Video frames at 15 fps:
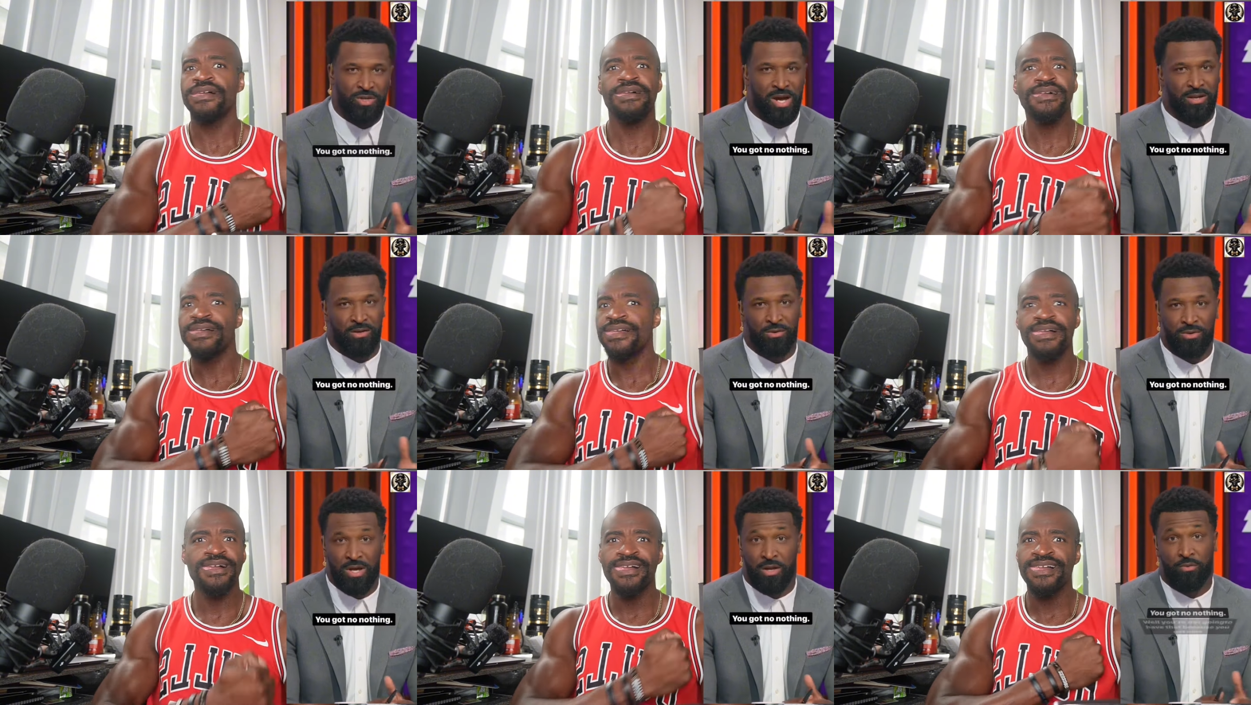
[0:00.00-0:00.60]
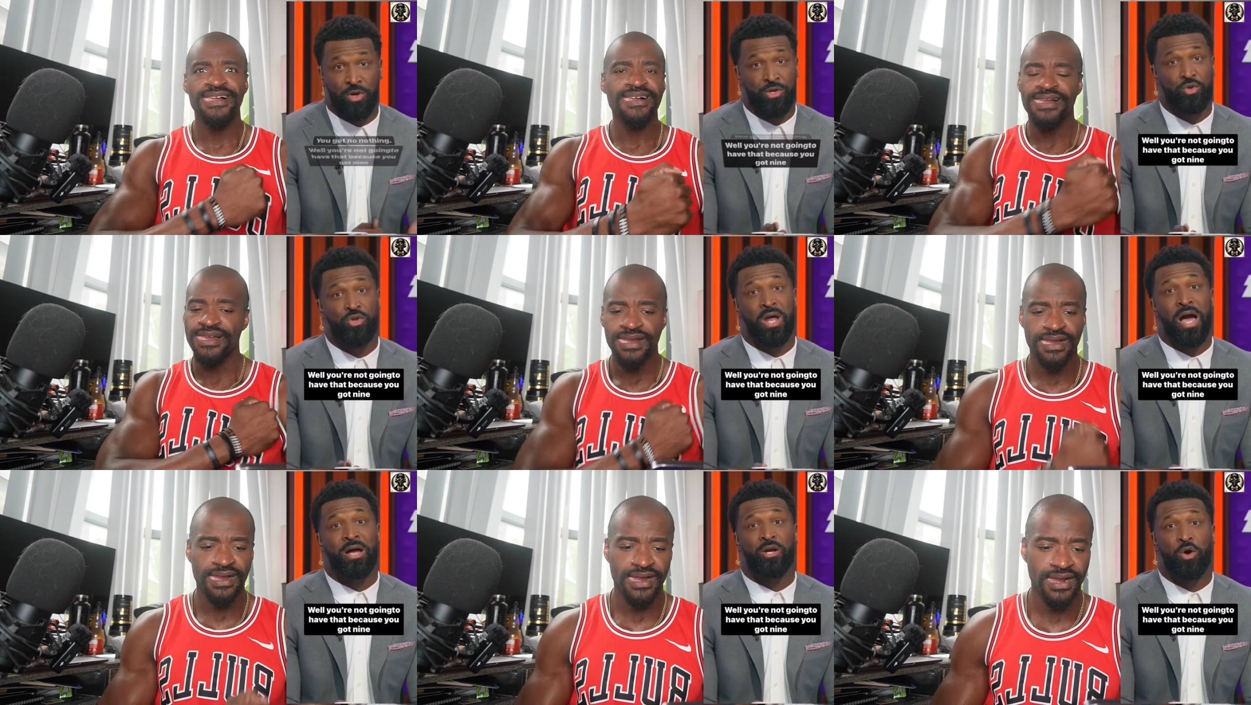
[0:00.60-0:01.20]
Speaker 1: You got no nothing. Well, you're
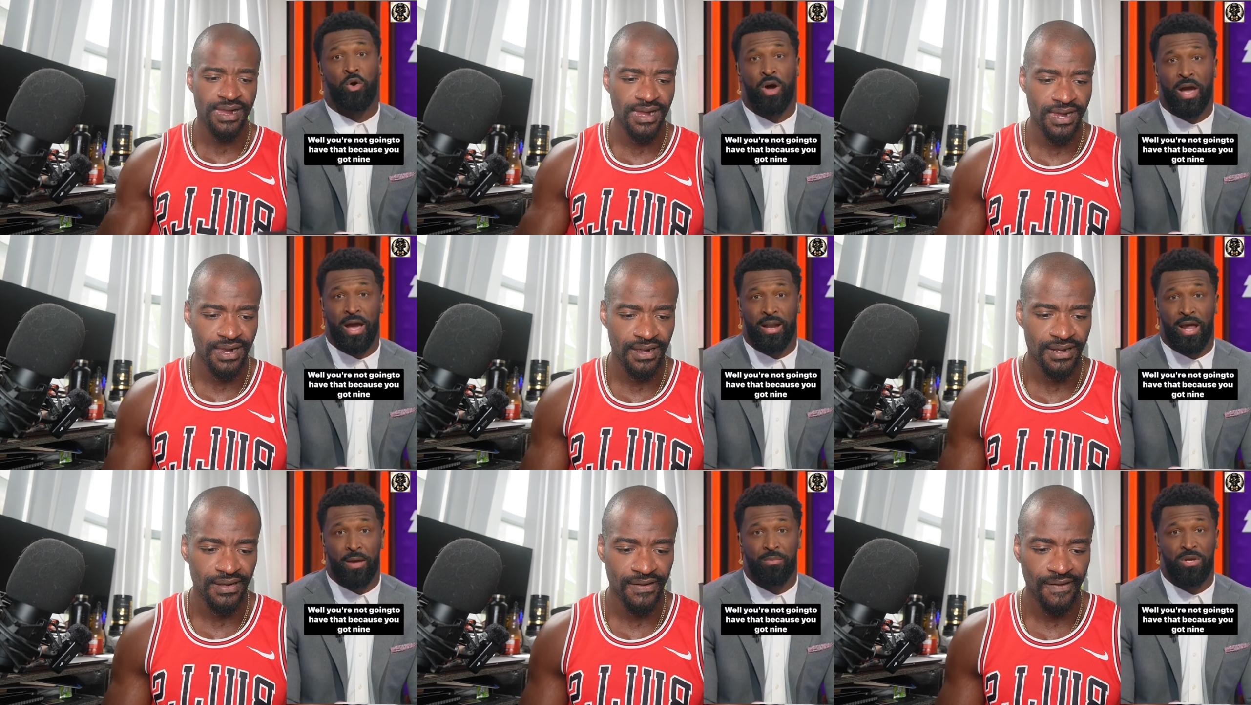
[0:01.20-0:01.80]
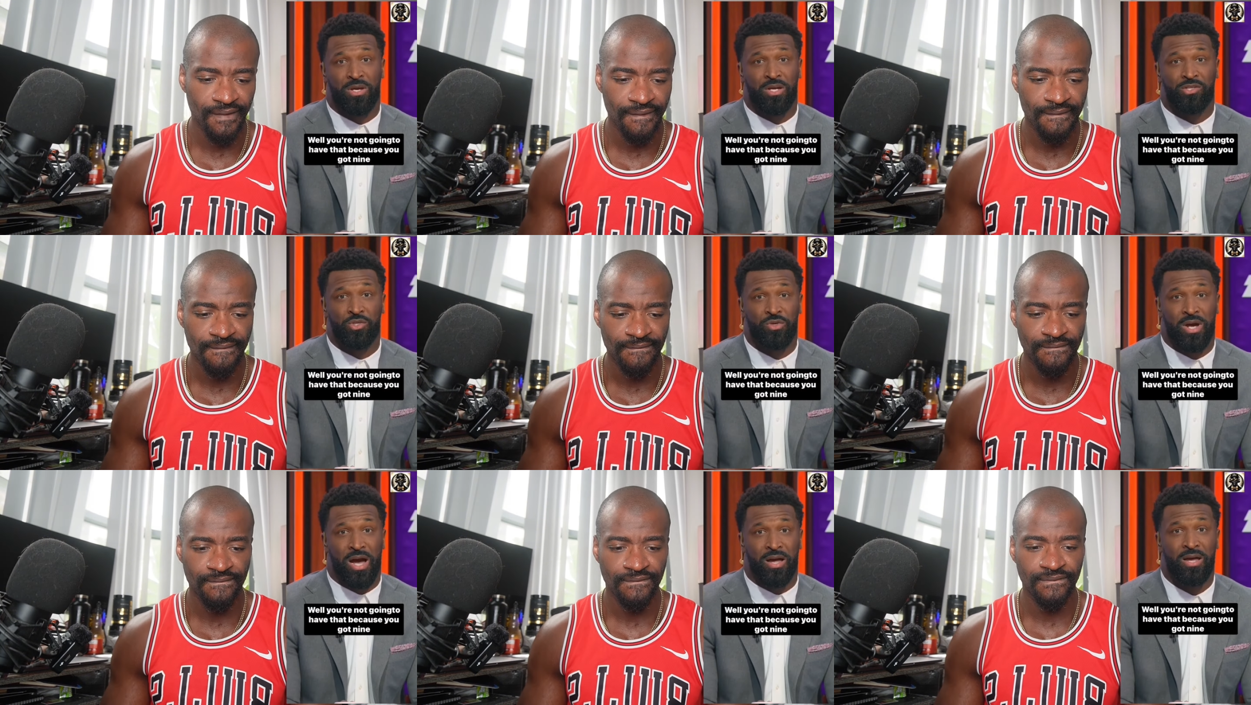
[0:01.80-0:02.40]
not going to have that because you
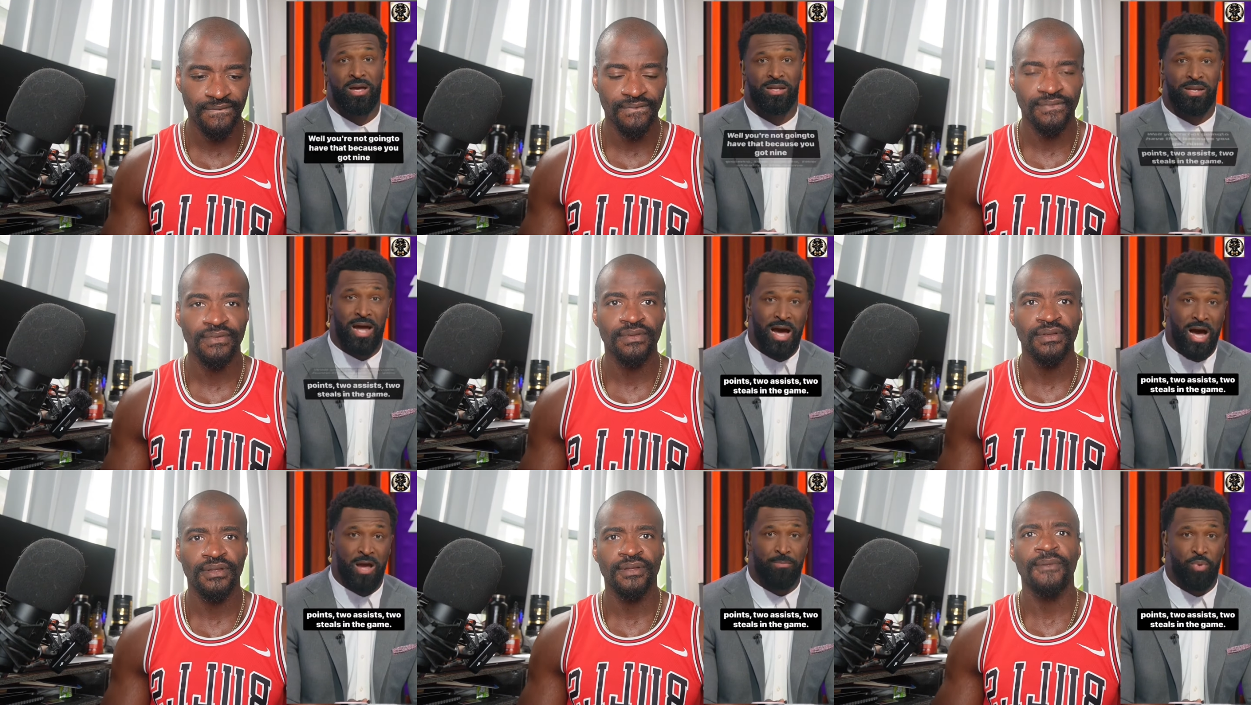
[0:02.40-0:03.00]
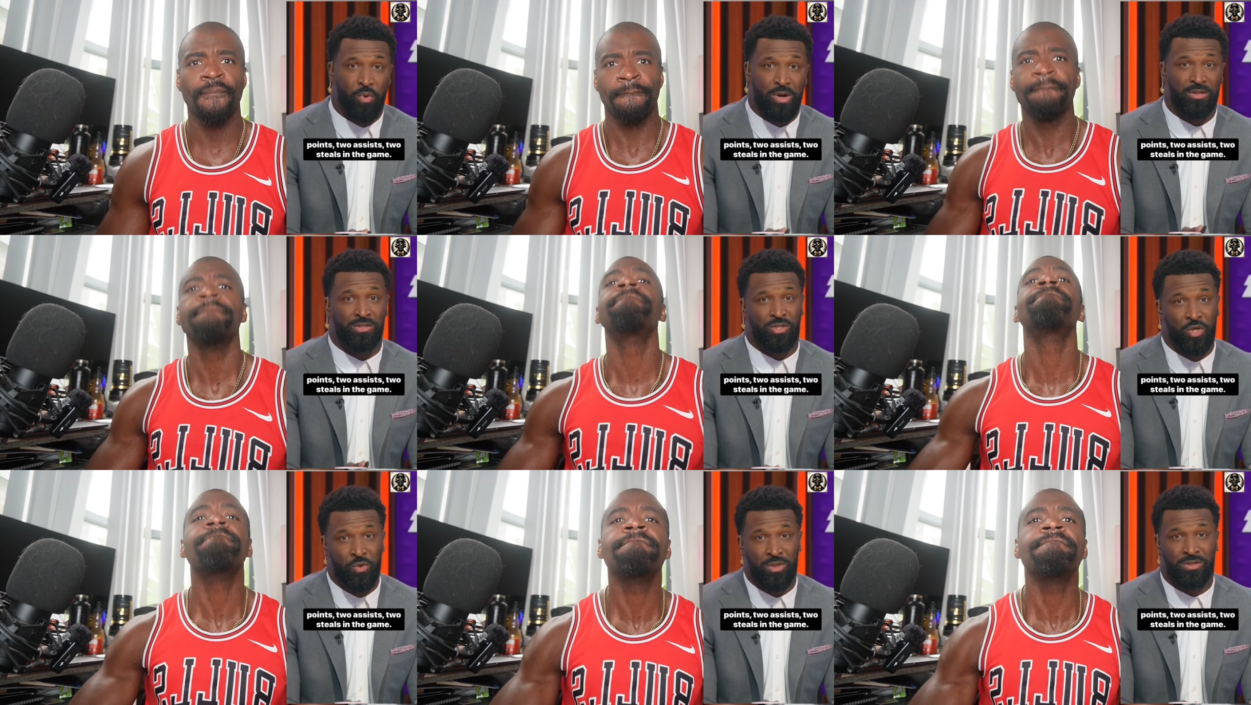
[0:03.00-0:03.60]
got 9 points,
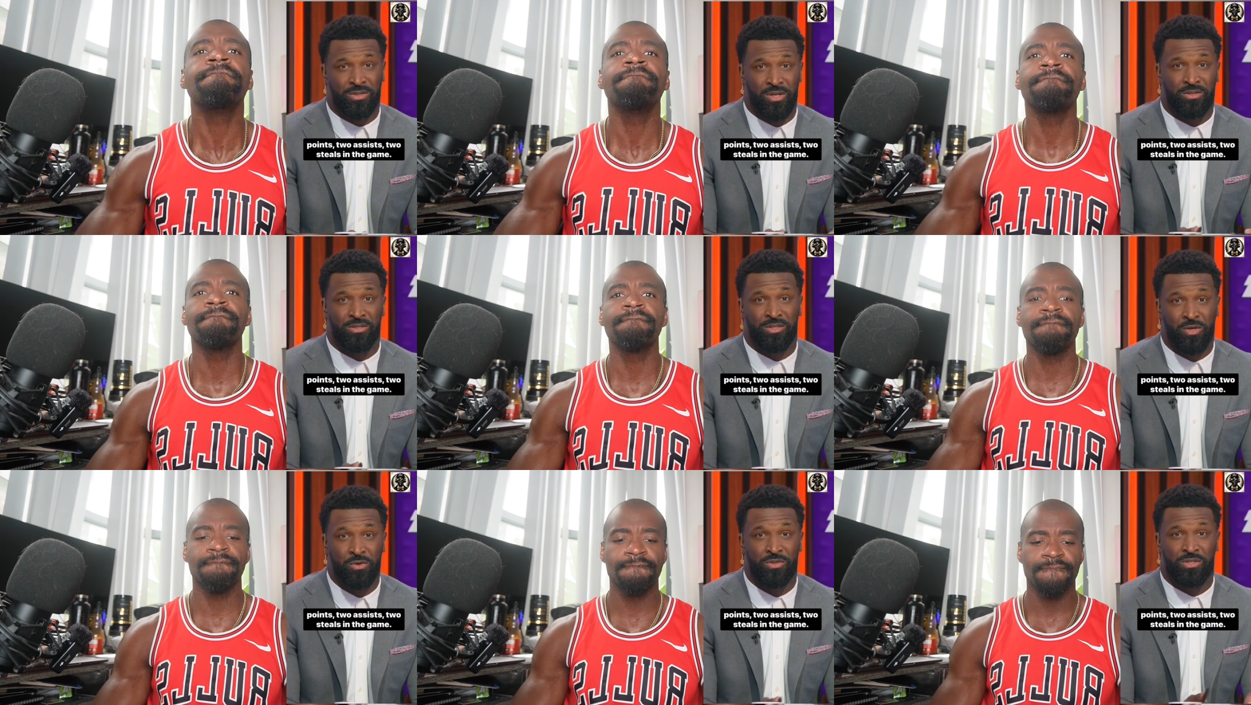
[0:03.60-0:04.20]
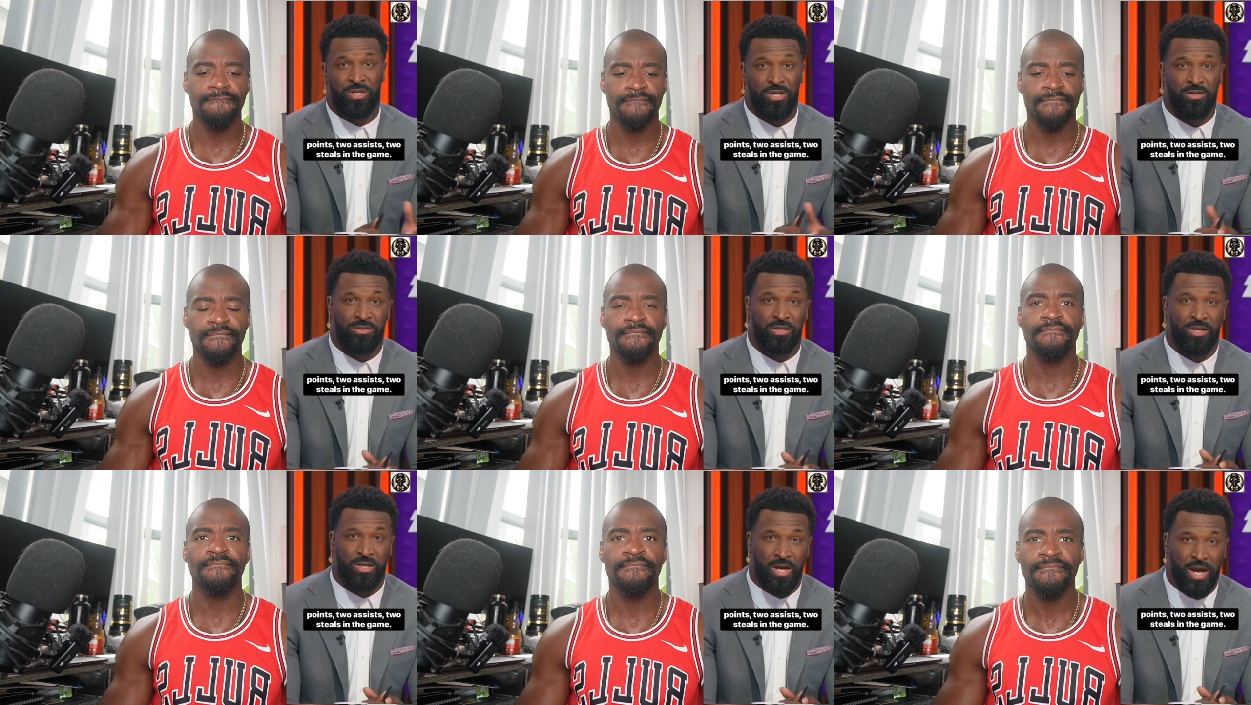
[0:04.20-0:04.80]
2 assists, 2 steals
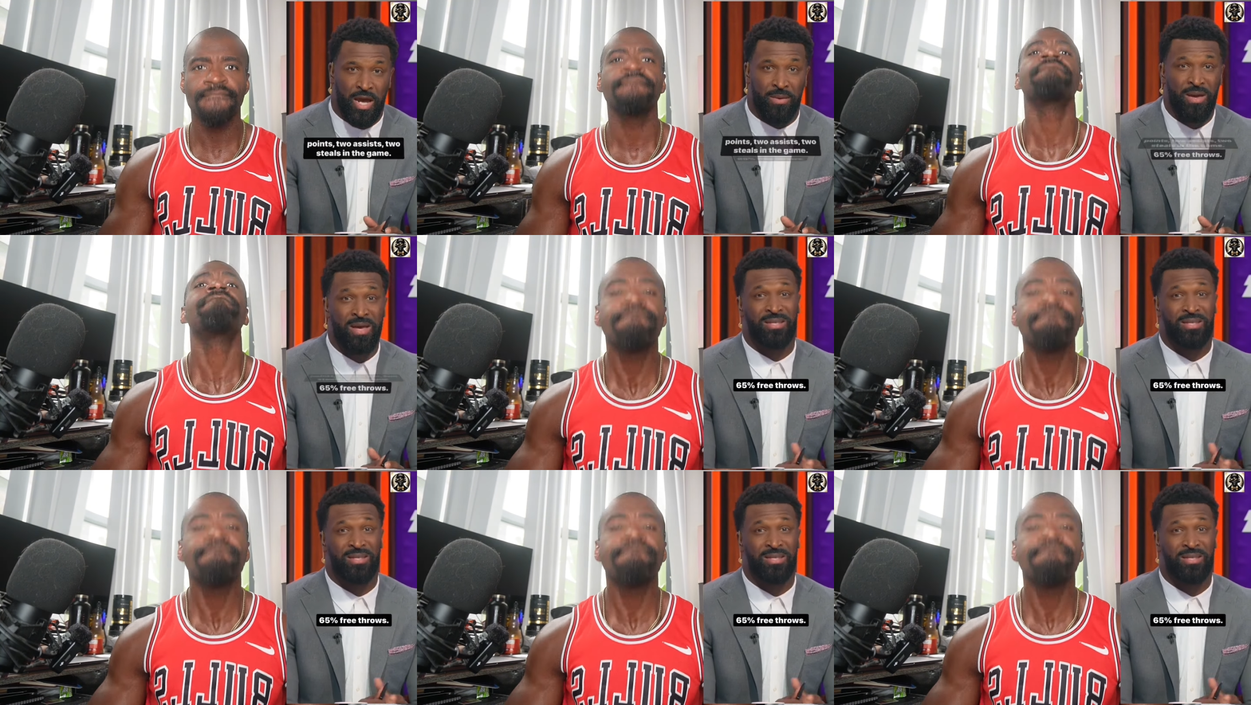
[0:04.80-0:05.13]
in the game,